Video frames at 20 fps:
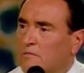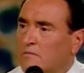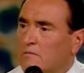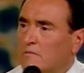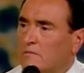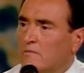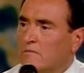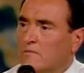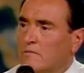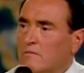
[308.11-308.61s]

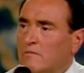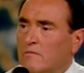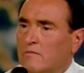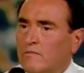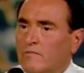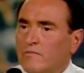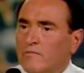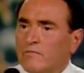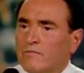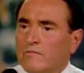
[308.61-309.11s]

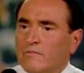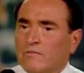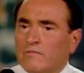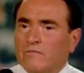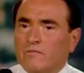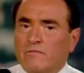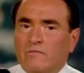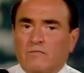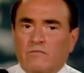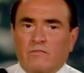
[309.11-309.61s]

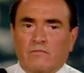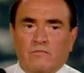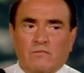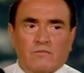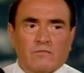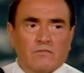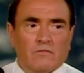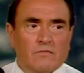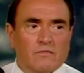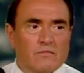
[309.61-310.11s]

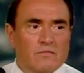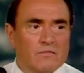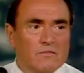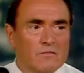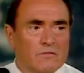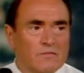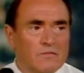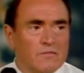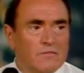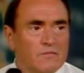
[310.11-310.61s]

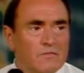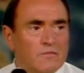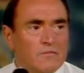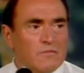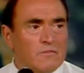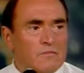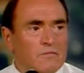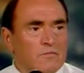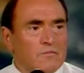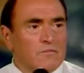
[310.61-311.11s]

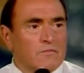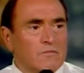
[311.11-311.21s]
(no one is talking)